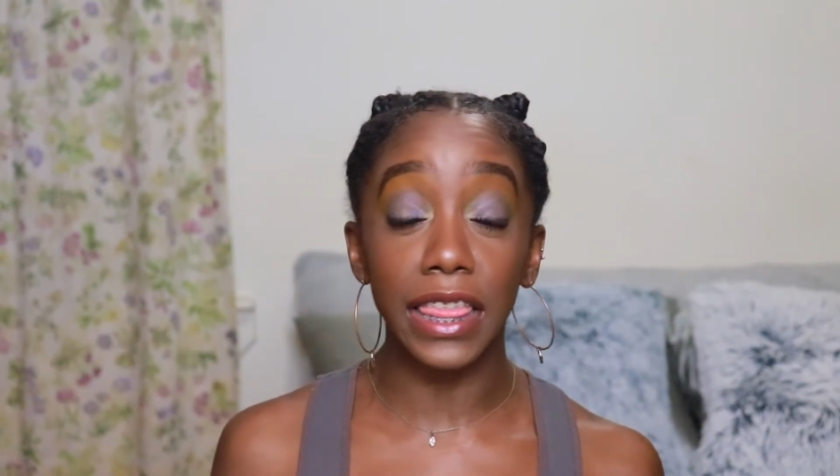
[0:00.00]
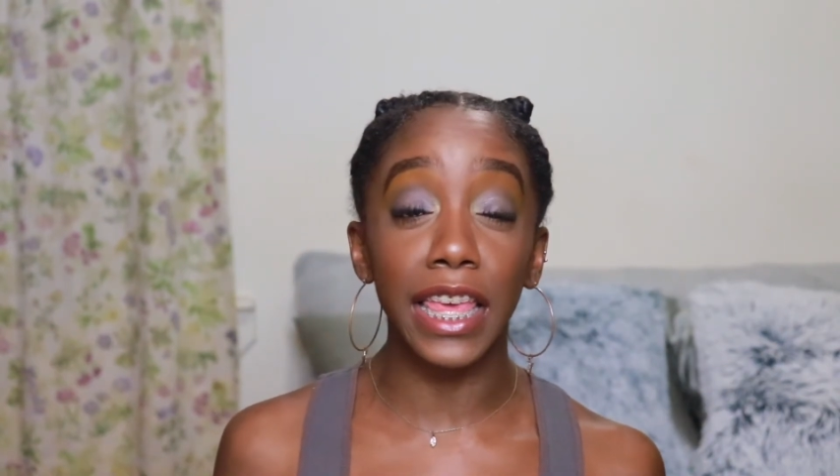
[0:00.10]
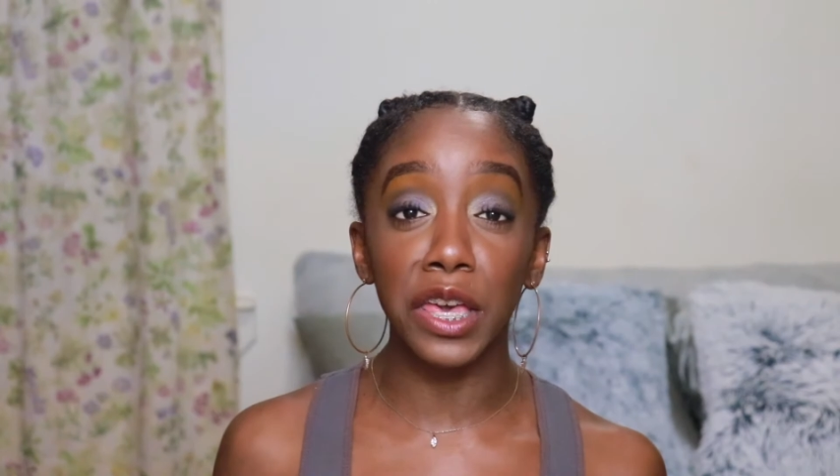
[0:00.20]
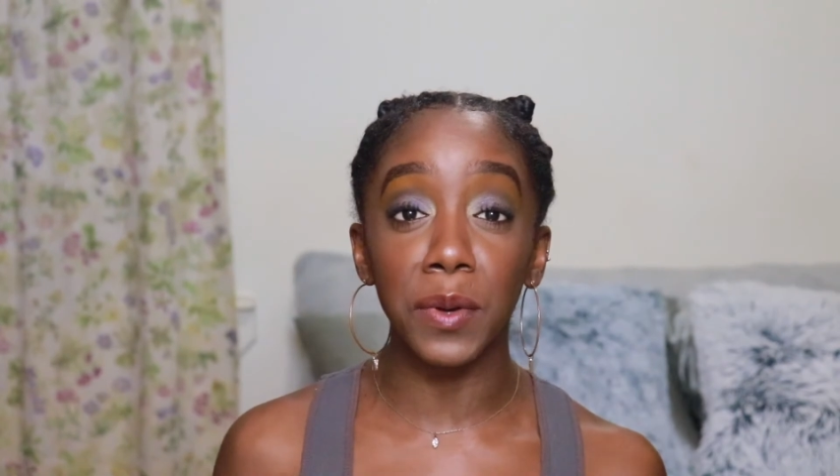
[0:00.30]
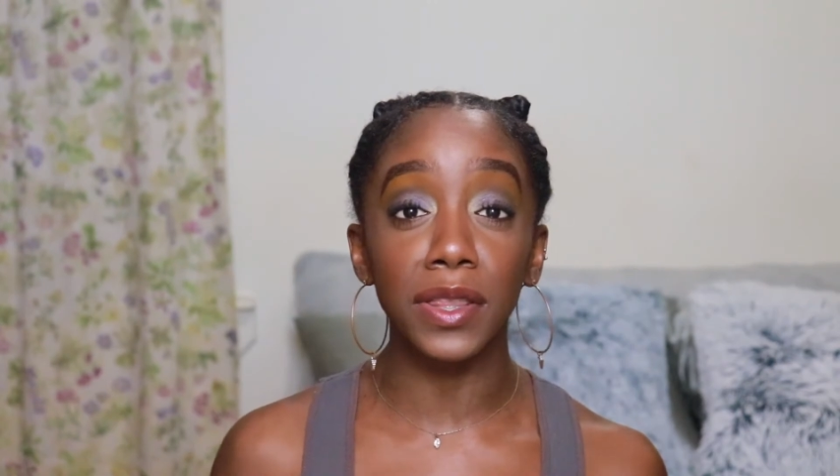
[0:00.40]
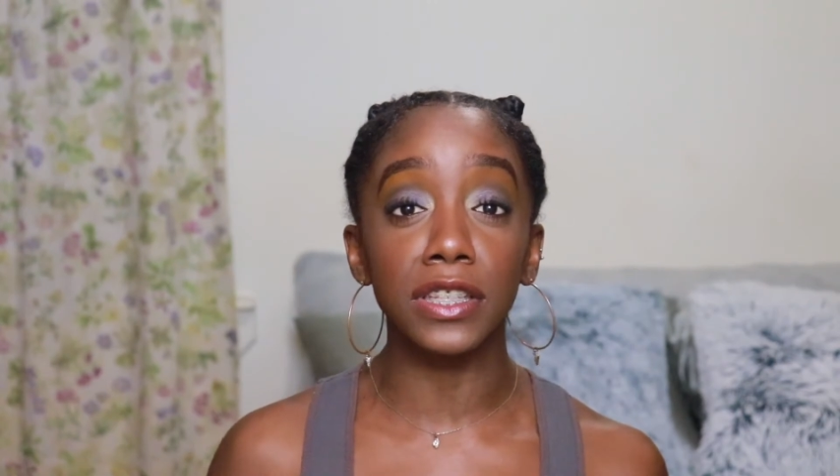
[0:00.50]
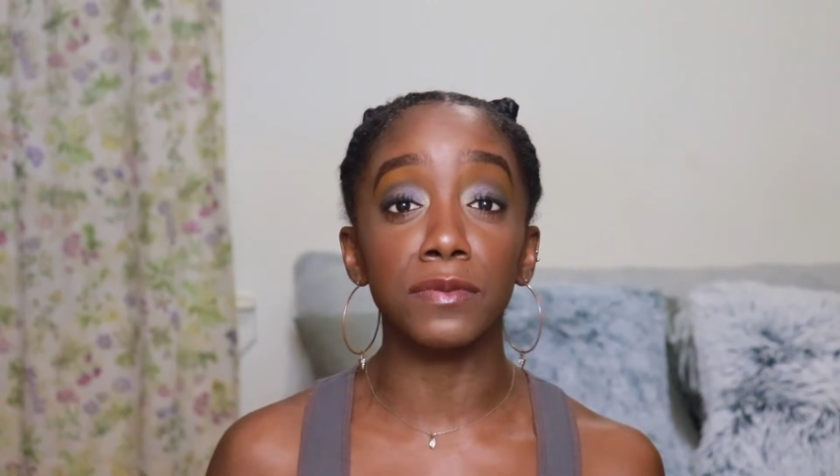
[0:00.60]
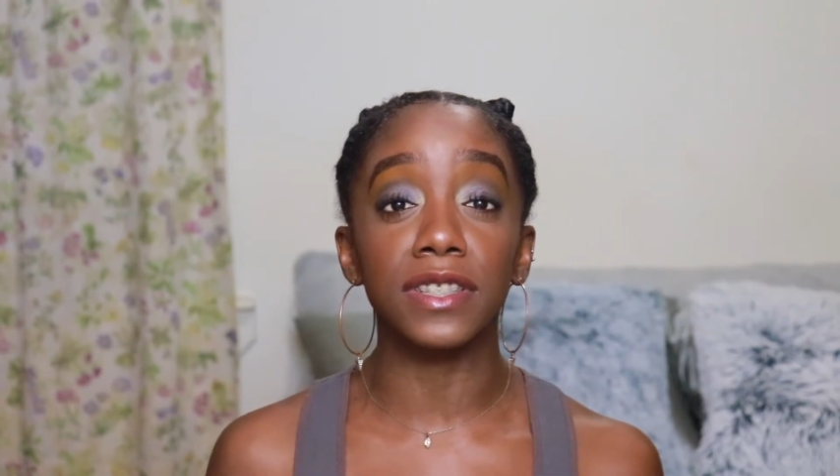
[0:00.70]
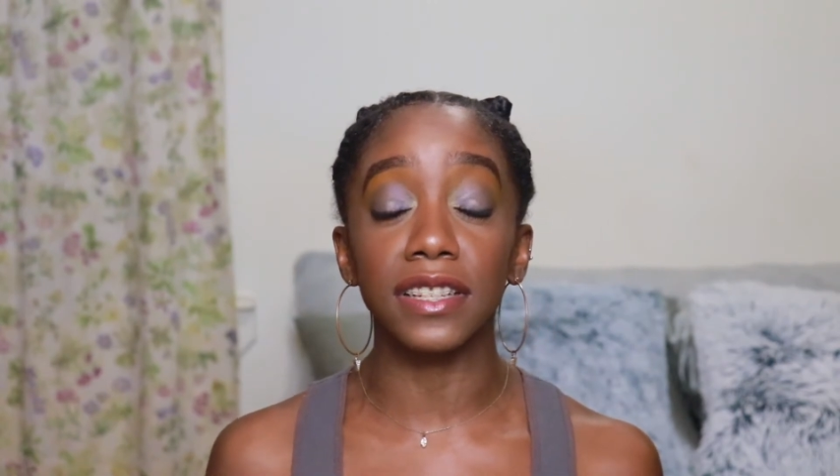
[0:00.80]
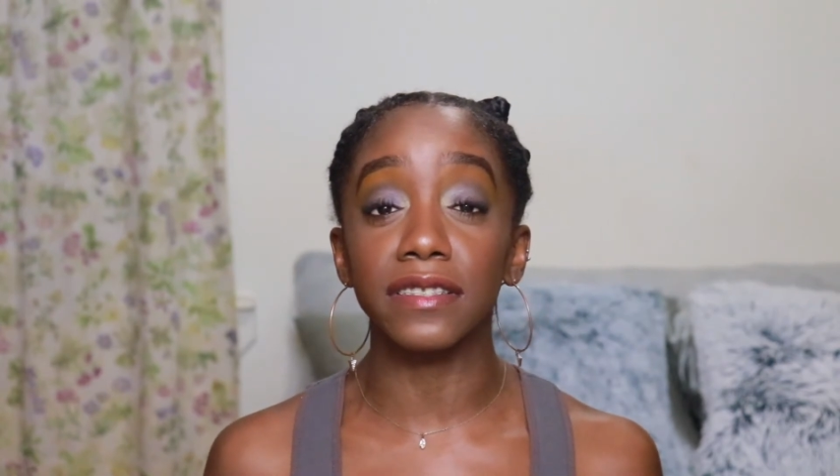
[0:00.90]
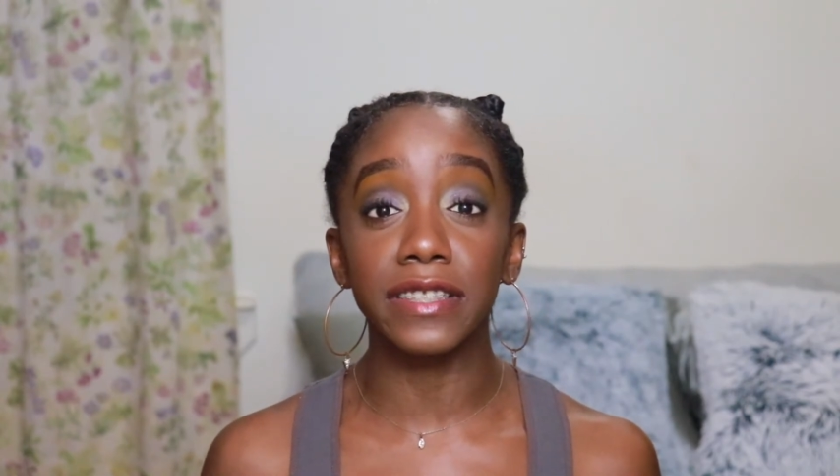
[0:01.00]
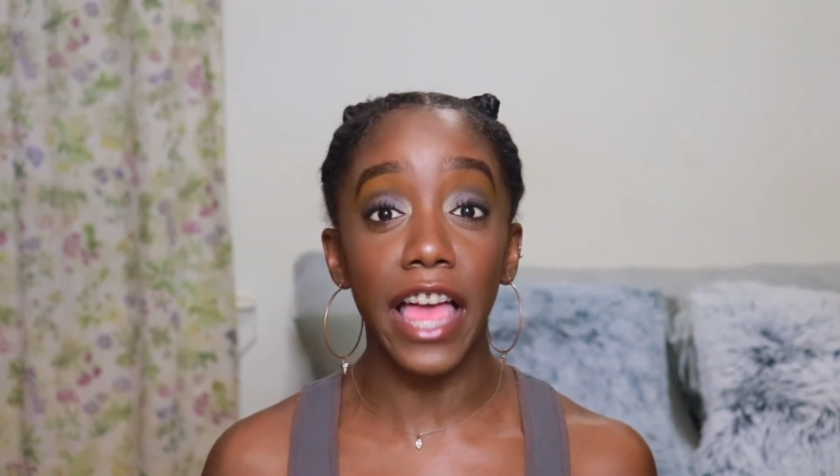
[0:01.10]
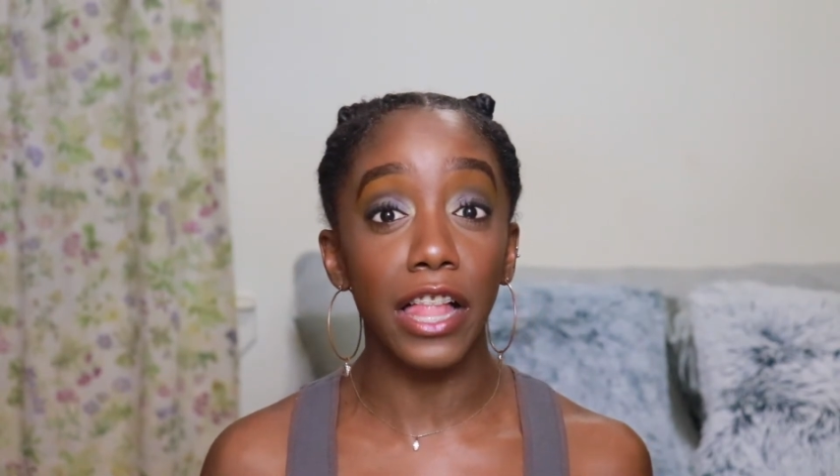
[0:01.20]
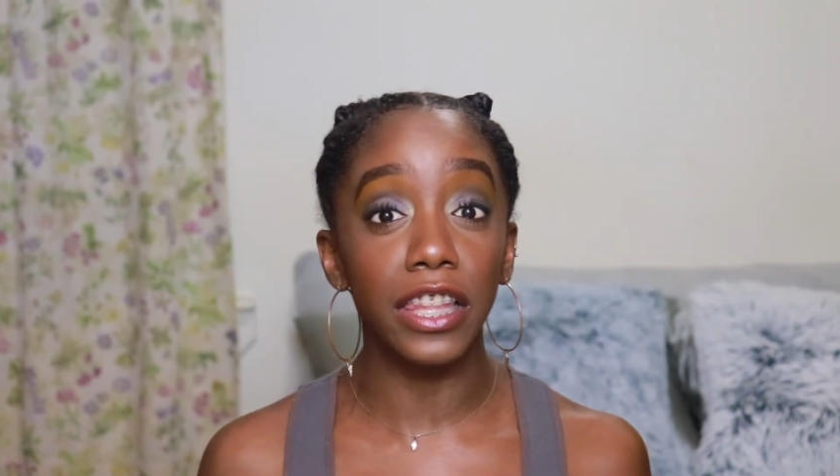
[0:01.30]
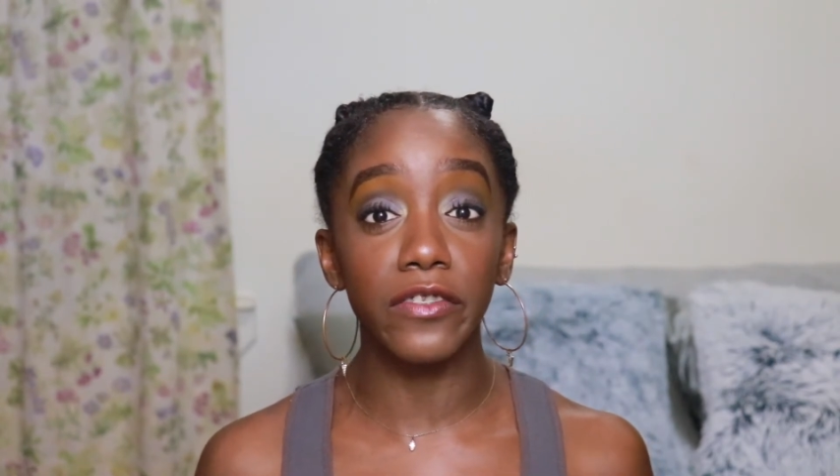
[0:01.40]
think about this protective style.